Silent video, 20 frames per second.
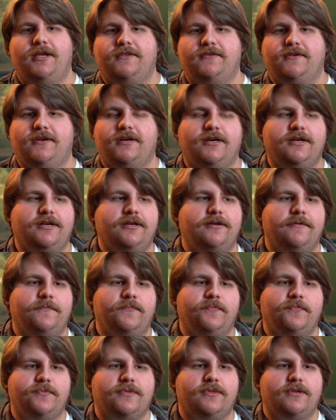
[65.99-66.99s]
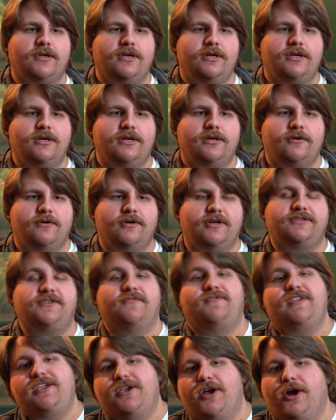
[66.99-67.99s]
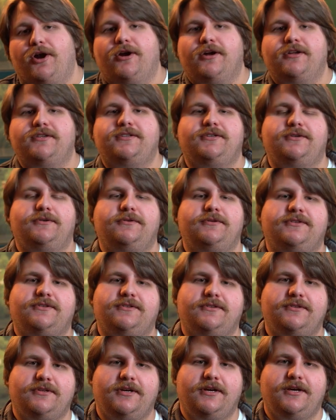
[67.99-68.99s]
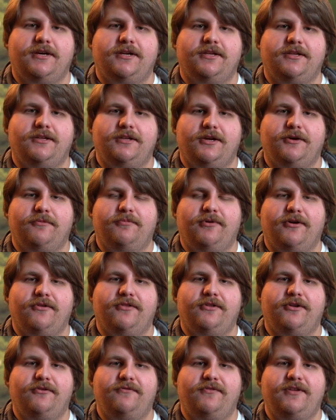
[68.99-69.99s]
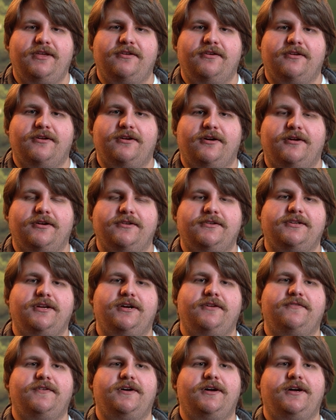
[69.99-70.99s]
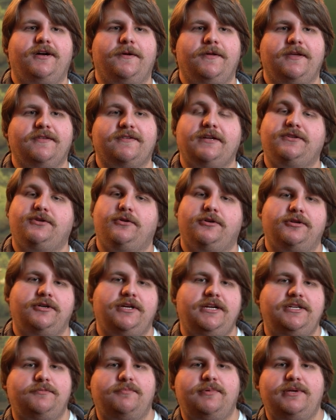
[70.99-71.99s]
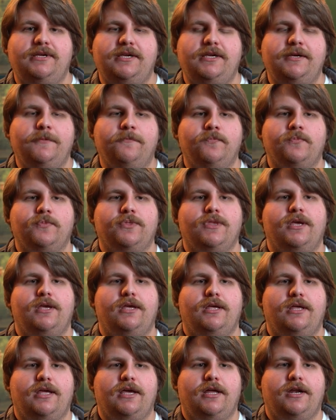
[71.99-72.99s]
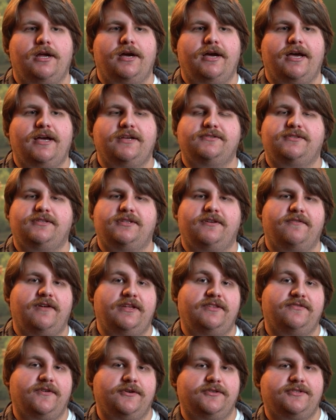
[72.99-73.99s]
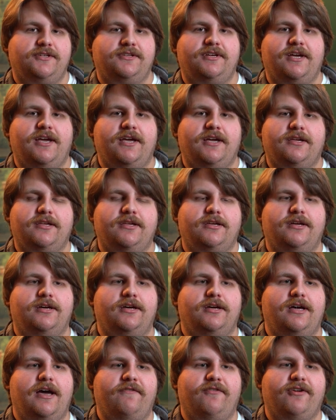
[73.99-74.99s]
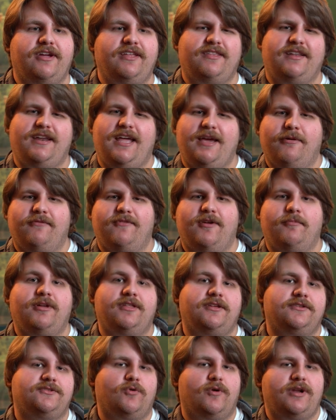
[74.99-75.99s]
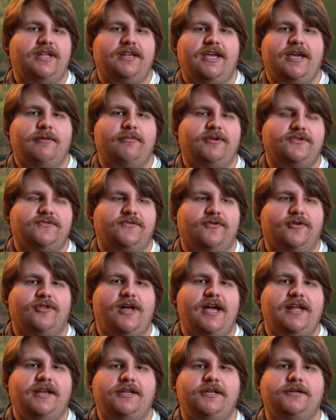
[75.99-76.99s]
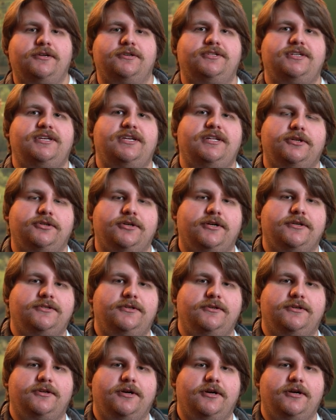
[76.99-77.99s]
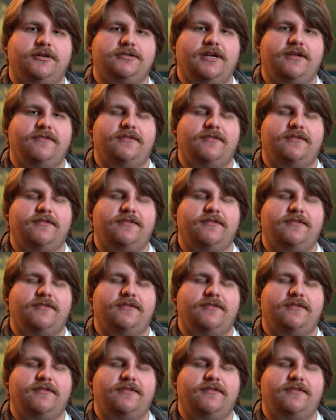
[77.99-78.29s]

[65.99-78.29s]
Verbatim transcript: It's a, well, it's a V card, so it's uh, you know, part of the new V card stuff. Uh, it's got two hundred H P. It uh, has the, its first attack, uh, I forget the name of it, but it's twenty damage for lightning energy and it draws two cards.